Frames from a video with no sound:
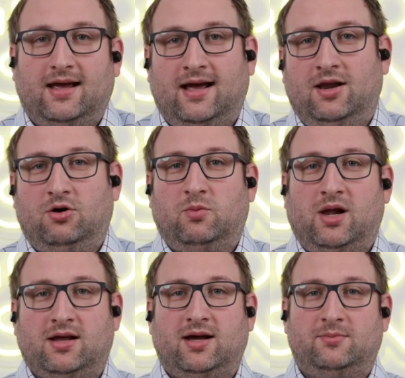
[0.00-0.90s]
Hello and
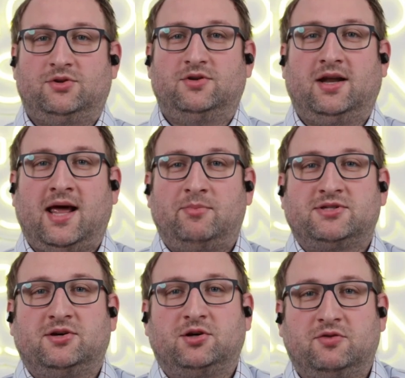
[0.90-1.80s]
welcome to another
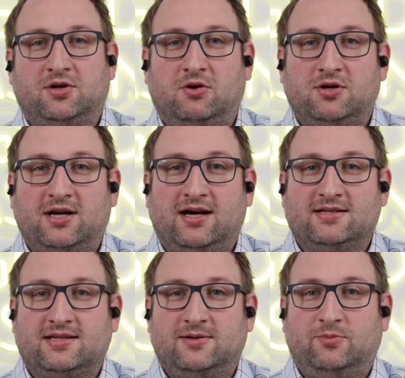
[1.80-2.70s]
episode of the Gold
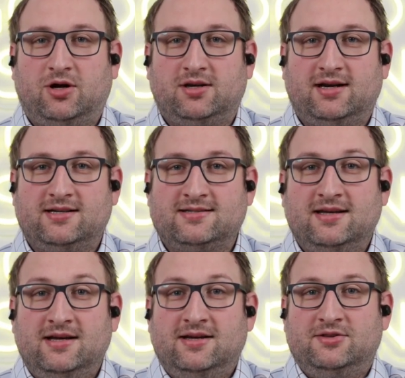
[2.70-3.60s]
Casting podcast.
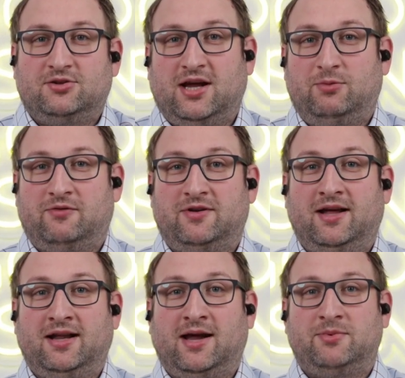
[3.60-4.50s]
Today we have
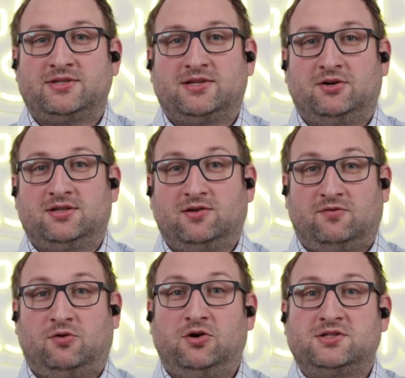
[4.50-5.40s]
another episode, the
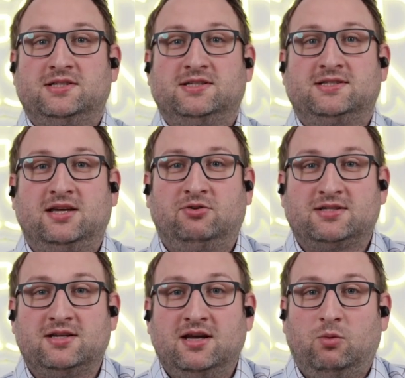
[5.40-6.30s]
fourth in the
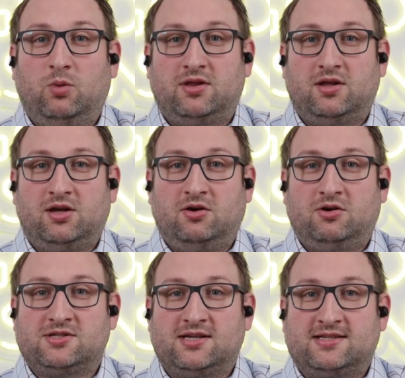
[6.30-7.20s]
series with the
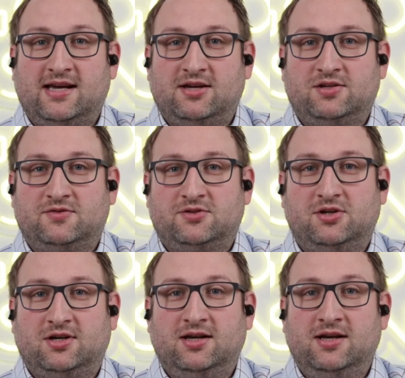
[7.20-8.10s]
Eurogos Executive
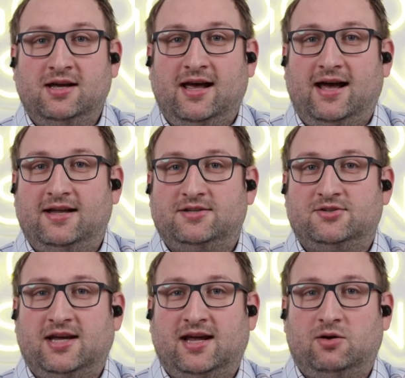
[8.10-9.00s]
Circle. And
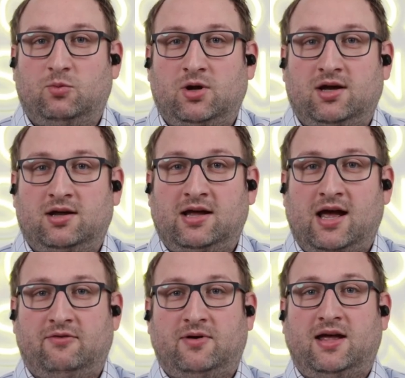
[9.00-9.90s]
today we
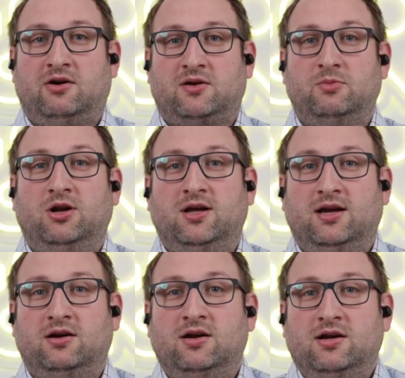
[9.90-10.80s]
have Eric Müller
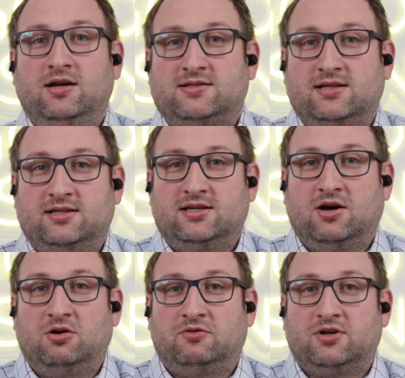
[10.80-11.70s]
here,
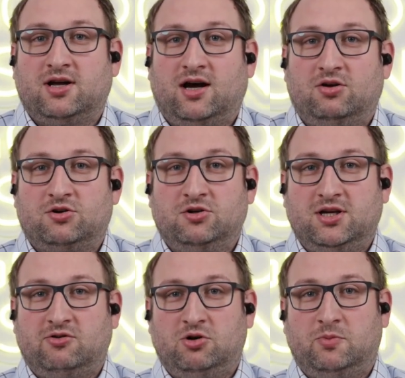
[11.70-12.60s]
CTO of the Carlo
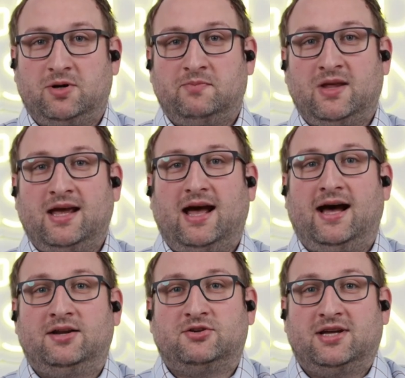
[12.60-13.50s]
Clutti Group.
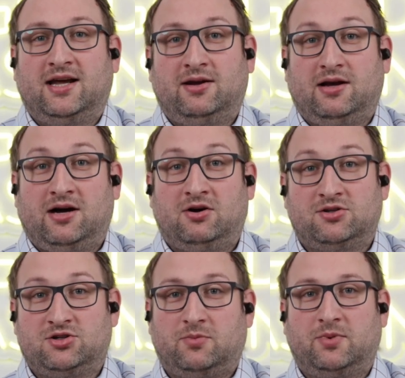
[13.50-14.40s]
And today our
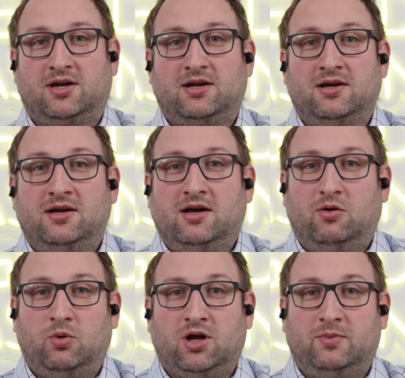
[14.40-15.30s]
topic
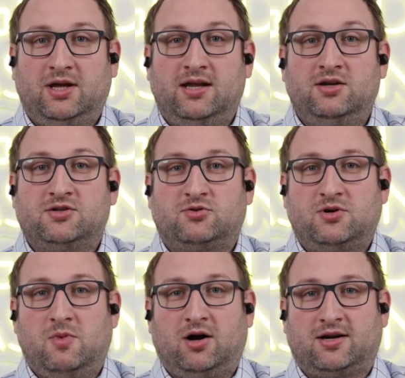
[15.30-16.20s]
will be industry
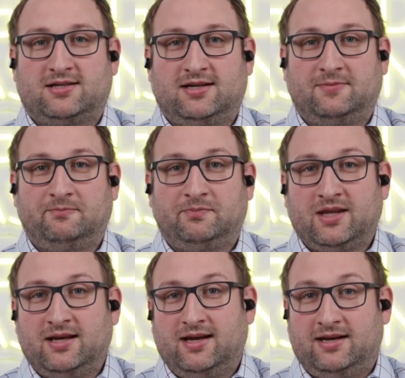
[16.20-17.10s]
marketing.
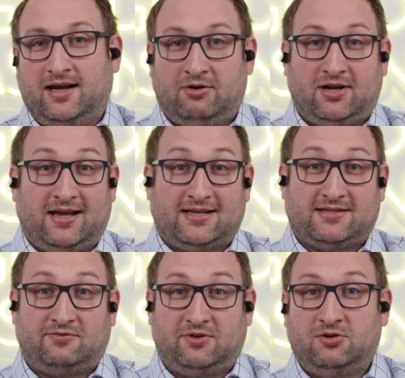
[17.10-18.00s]
And Eric has
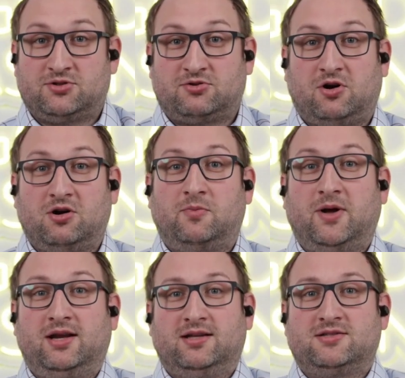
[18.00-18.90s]
a few strong
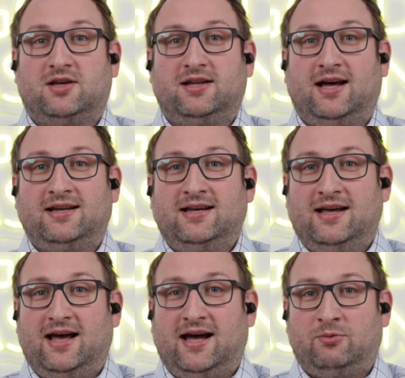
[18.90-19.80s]
opinions on that,
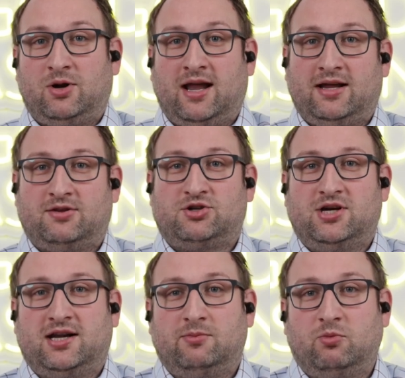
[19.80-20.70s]
and we'd like to
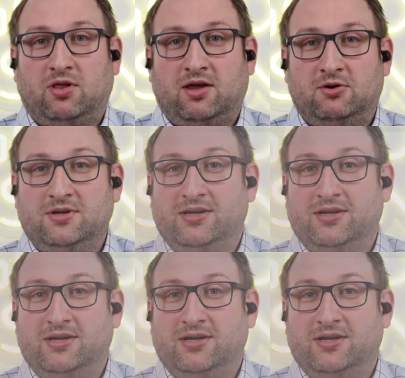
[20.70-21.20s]
share them with you.